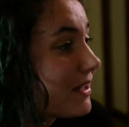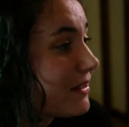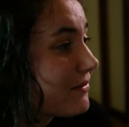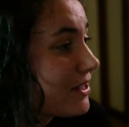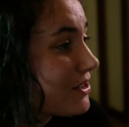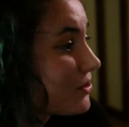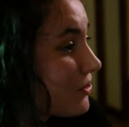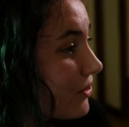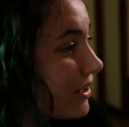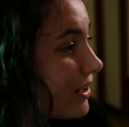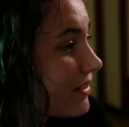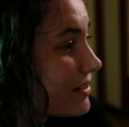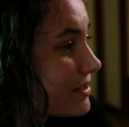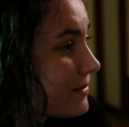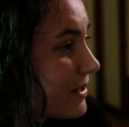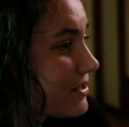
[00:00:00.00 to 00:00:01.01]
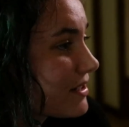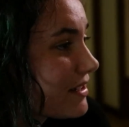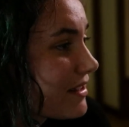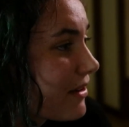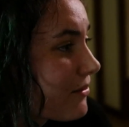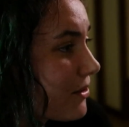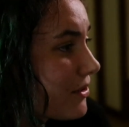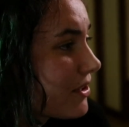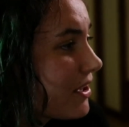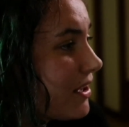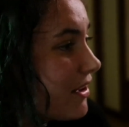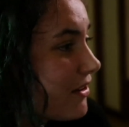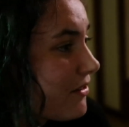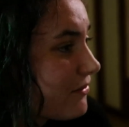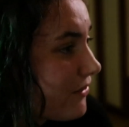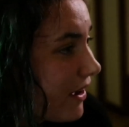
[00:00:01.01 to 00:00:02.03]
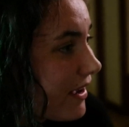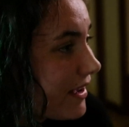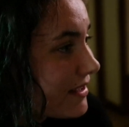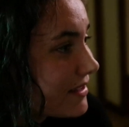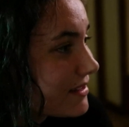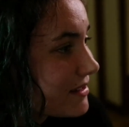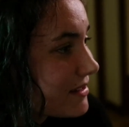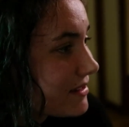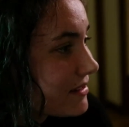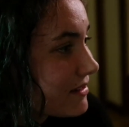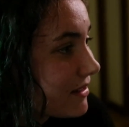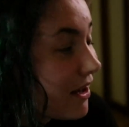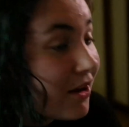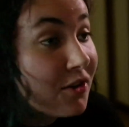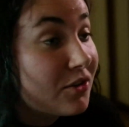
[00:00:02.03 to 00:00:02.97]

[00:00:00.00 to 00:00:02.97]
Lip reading: In Victoria especially, there were fires